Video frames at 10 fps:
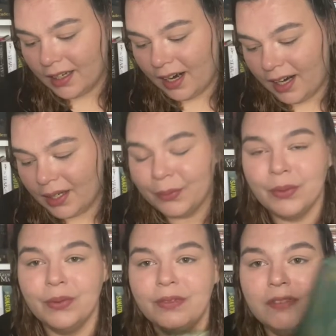I
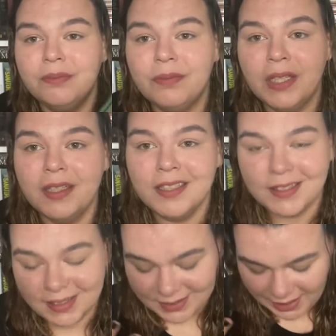will
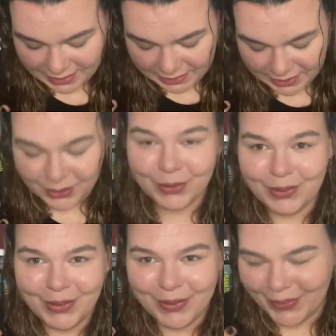decide. I don't
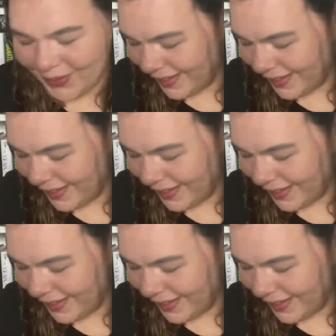know.